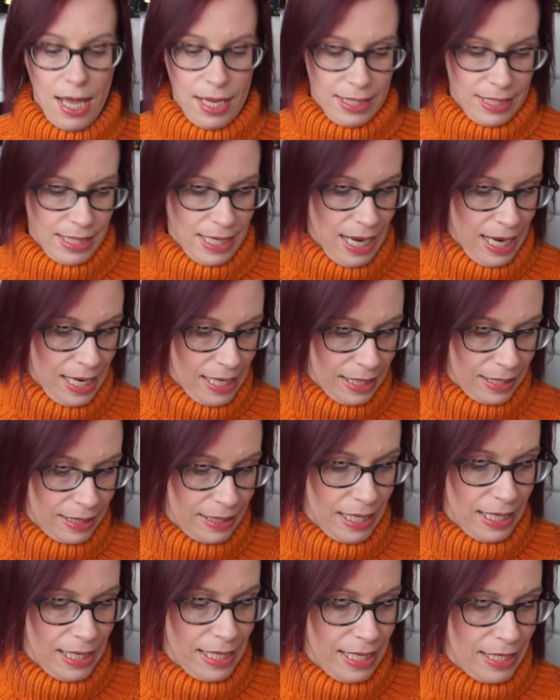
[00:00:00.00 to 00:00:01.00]
take
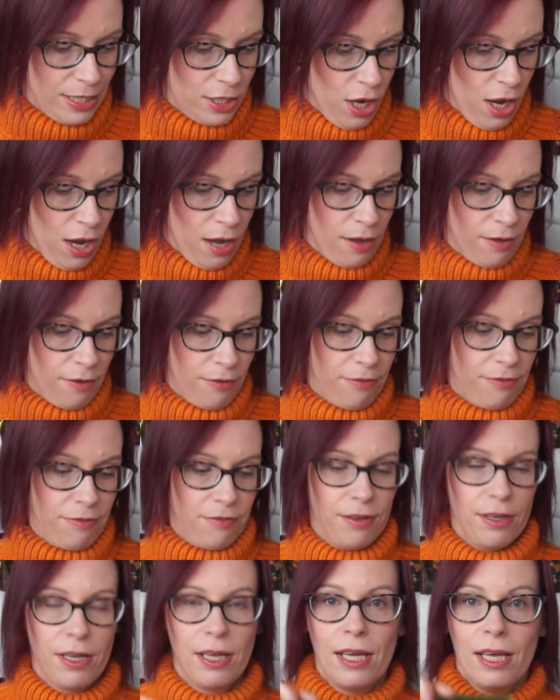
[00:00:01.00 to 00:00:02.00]
the lid
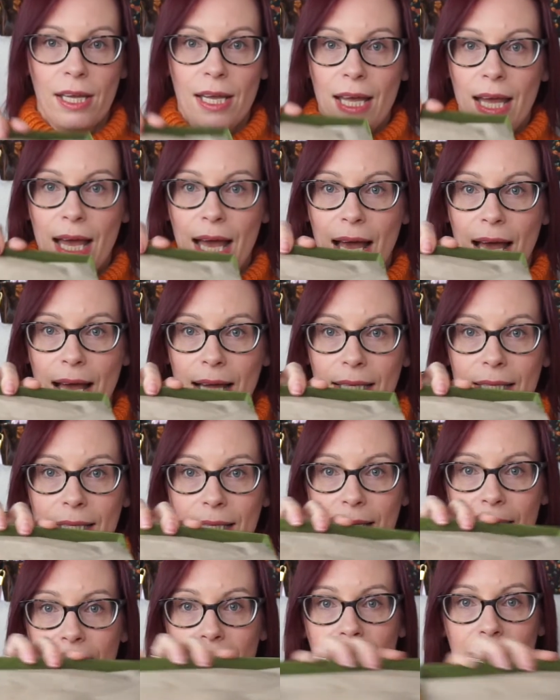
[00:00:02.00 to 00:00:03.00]
off, and
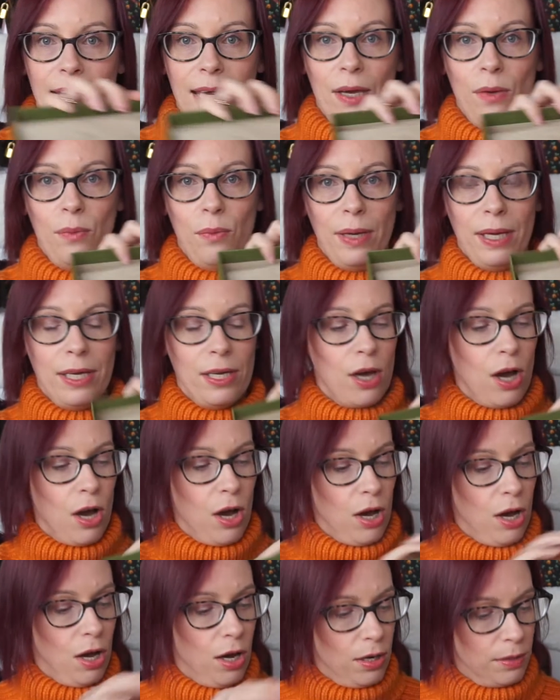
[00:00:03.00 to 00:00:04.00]
here we
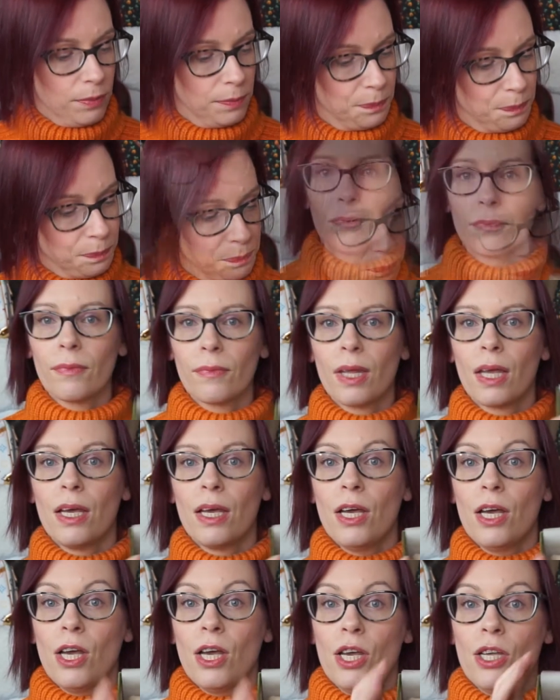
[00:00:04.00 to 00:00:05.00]
are.
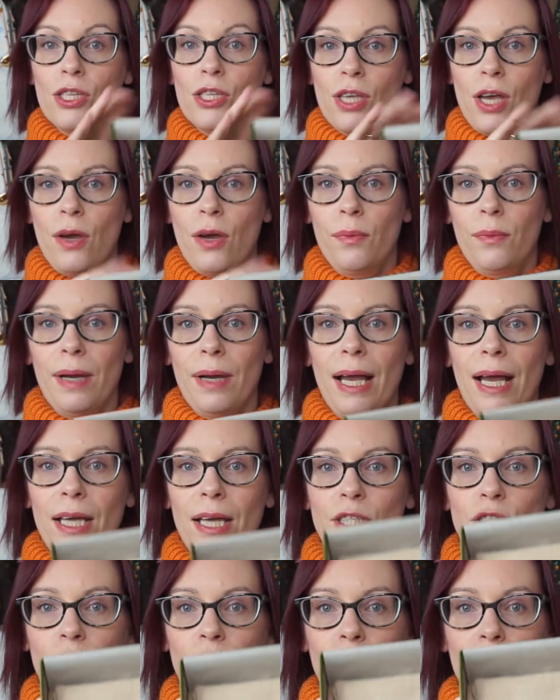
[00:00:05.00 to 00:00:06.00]
So
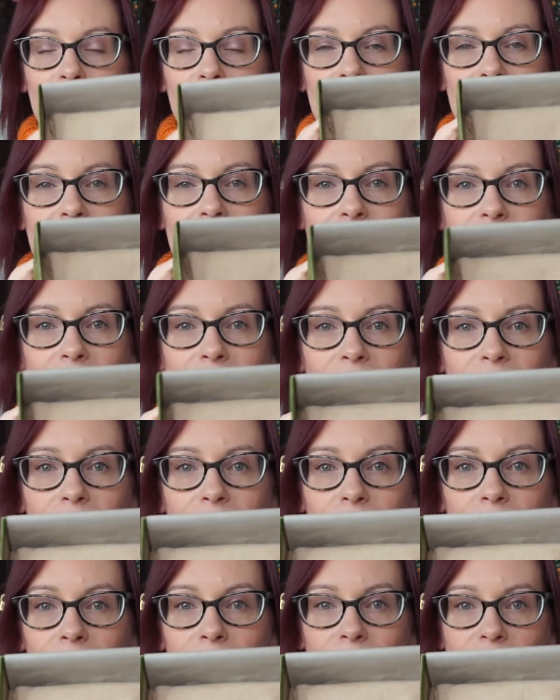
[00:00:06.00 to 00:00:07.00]
as you can
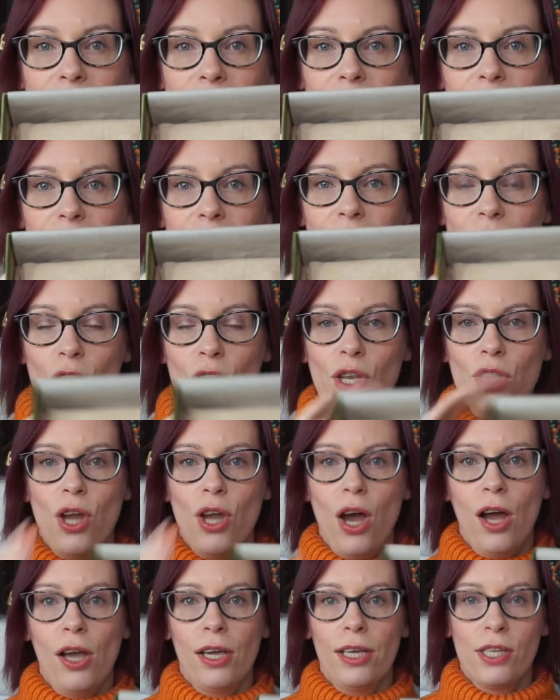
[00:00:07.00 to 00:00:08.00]
see, there's this
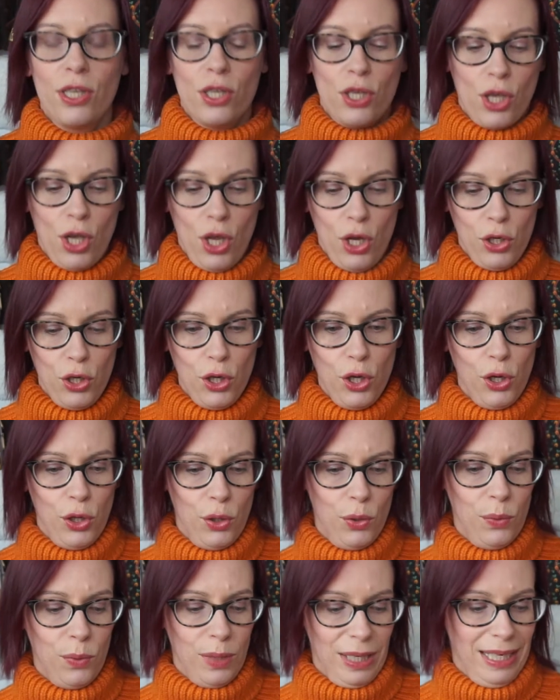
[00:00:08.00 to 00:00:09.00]
nice
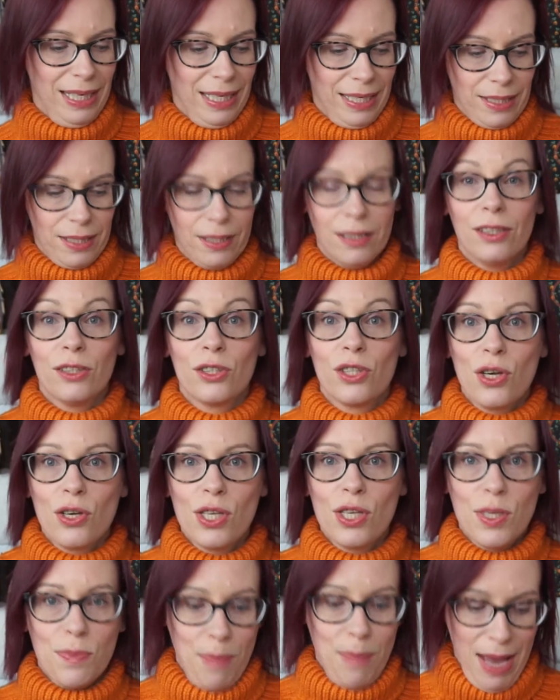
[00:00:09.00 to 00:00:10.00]
new little
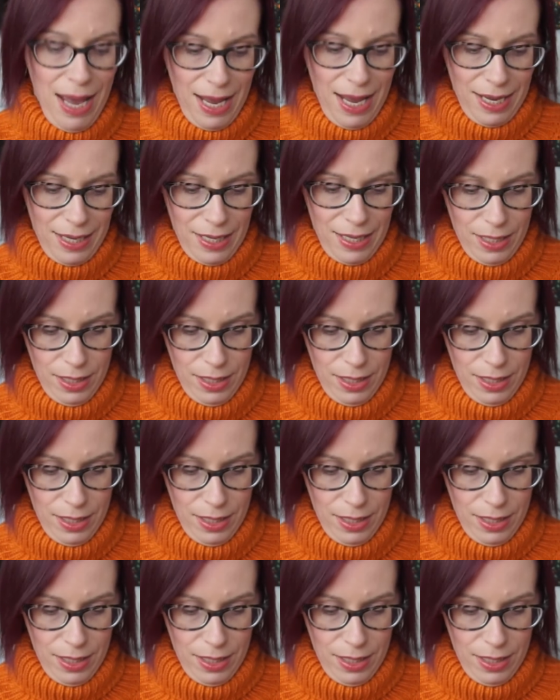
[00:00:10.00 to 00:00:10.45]
dust bag.